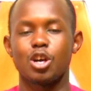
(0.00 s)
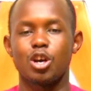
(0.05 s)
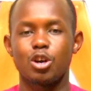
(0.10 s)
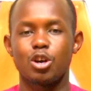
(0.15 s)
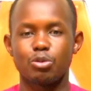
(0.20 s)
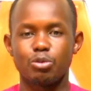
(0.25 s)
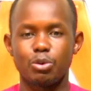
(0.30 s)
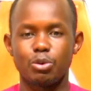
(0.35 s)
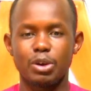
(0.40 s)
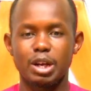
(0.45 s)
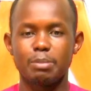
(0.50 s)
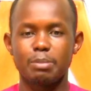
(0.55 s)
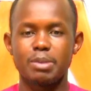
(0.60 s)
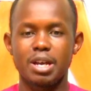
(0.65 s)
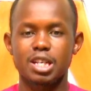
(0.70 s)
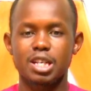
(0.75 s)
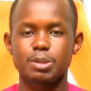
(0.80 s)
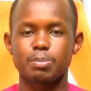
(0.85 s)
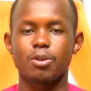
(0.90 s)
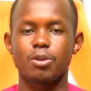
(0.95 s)
we will be
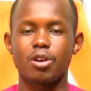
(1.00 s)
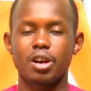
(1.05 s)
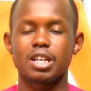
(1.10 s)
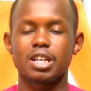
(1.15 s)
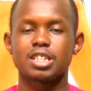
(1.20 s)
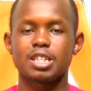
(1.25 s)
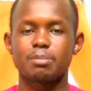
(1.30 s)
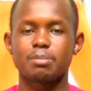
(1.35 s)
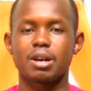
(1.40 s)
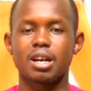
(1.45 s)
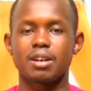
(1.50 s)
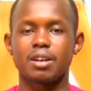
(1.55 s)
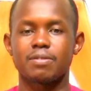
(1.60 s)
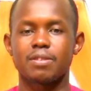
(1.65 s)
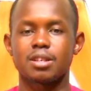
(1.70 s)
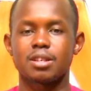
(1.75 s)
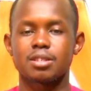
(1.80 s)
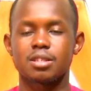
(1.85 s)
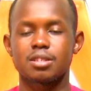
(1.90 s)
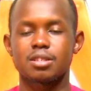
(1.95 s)
exploring shimmering
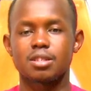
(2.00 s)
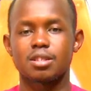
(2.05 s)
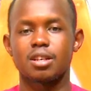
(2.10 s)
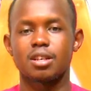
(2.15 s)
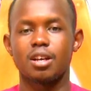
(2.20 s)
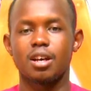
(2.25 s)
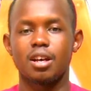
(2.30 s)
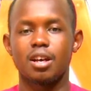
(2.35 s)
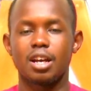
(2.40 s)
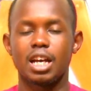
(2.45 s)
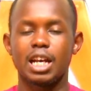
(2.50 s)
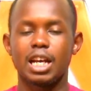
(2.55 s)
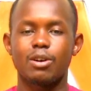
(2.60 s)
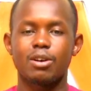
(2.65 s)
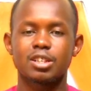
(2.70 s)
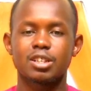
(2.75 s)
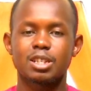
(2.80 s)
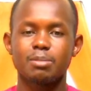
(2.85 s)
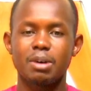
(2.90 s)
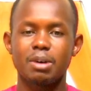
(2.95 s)
verses. And our
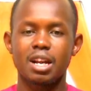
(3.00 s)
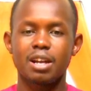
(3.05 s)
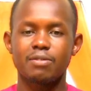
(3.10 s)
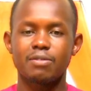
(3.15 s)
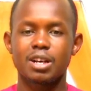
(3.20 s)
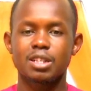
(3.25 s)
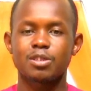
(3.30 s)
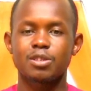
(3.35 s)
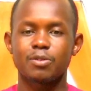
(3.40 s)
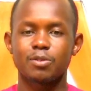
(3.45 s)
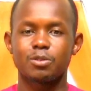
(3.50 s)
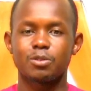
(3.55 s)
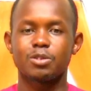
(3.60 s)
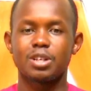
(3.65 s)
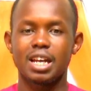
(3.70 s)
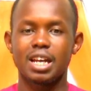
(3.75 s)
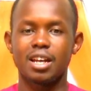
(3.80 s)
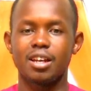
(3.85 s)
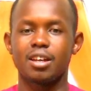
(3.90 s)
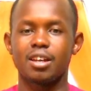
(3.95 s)
shimmering verse of
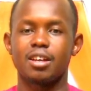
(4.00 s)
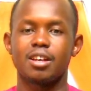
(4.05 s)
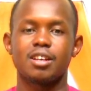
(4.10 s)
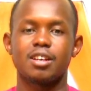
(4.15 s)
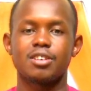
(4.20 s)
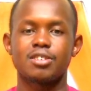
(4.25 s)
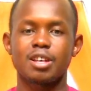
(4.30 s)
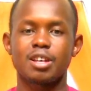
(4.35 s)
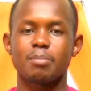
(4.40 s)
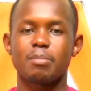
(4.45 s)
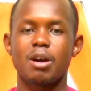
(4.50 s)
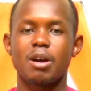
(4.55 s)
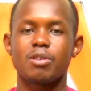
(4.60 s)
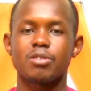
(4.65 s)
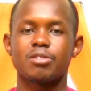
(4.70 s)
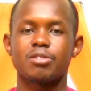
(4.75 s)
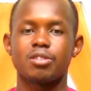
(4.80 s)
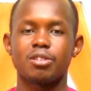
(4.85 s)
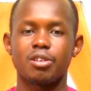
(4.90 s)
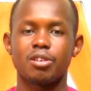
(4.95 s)
today is about
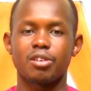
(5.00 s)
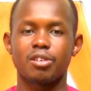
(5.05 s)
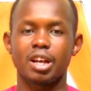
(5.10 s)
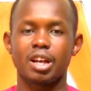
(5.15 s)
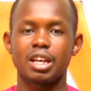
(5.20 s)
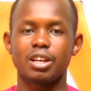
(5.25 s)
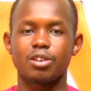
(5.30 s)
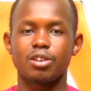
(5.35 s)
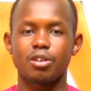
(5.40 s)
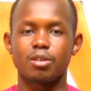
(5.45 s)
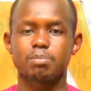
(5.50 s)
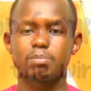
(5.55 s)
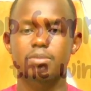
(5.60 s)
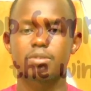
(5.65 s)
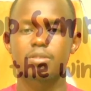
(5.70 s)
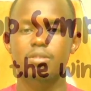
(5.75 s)
raindrops.